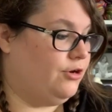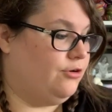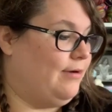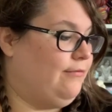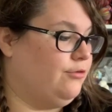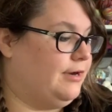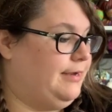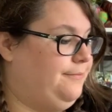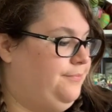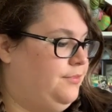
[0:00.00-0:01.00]

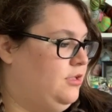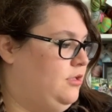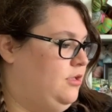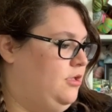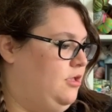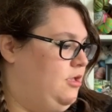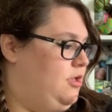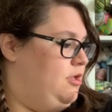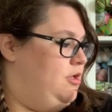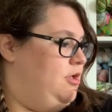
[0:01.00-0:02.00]
Ravelry.
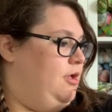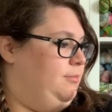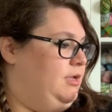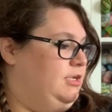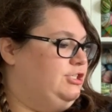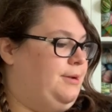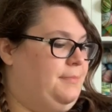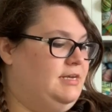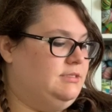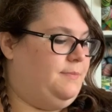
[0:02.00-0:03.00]
I'm going to jump
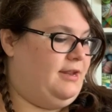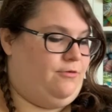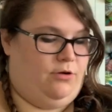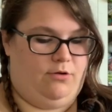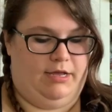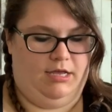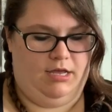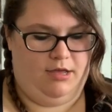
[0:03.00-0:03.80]
into spinning real quick.